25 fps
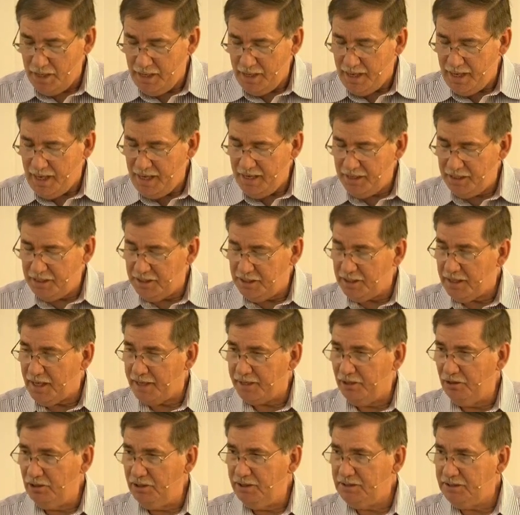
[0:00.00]
And not
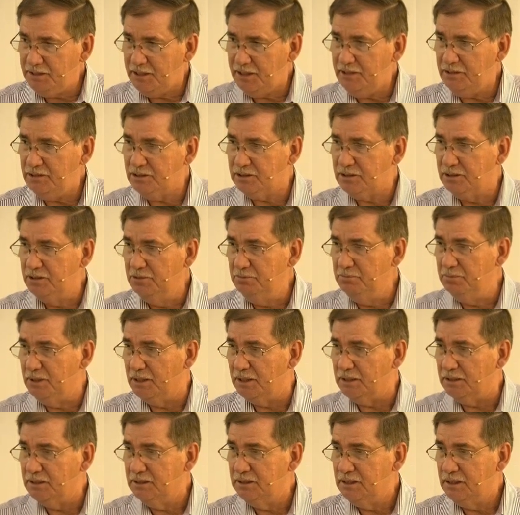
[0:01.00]
only teach them,
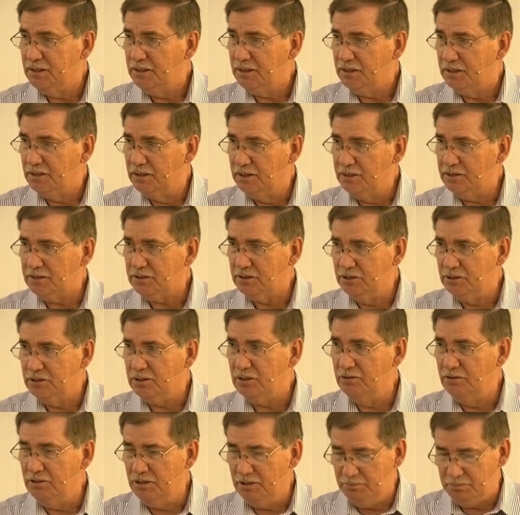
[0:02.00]
but listen
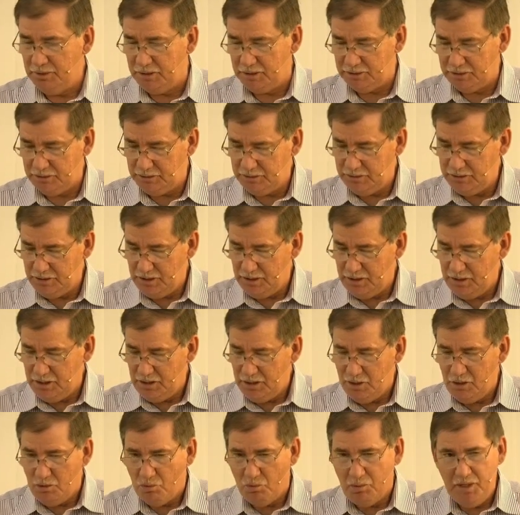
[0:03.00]
to them. And
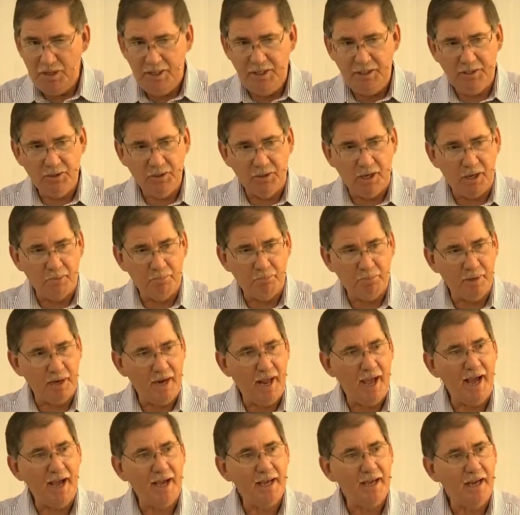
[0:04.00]
we need to
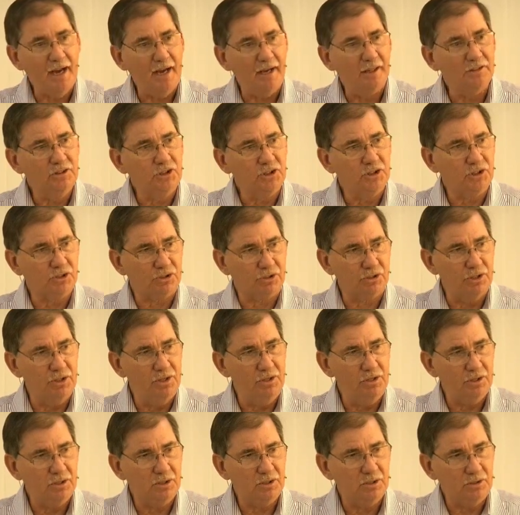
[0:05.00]
apply God's
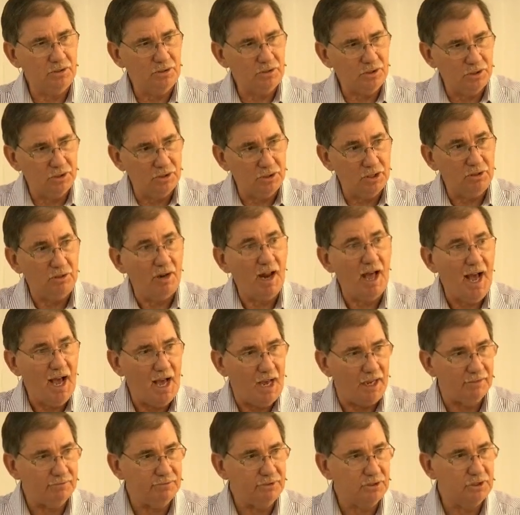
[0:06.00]
truth to their
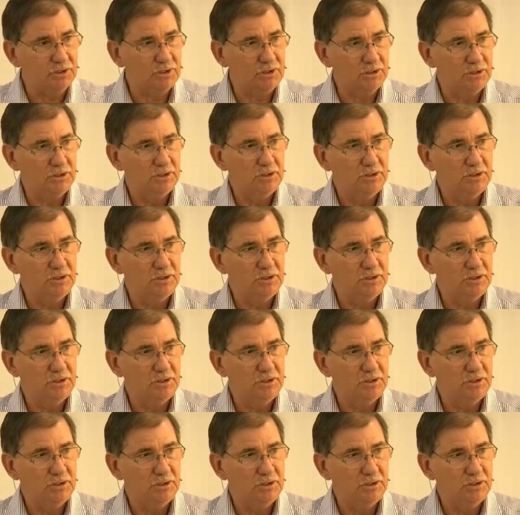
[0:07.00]
lives,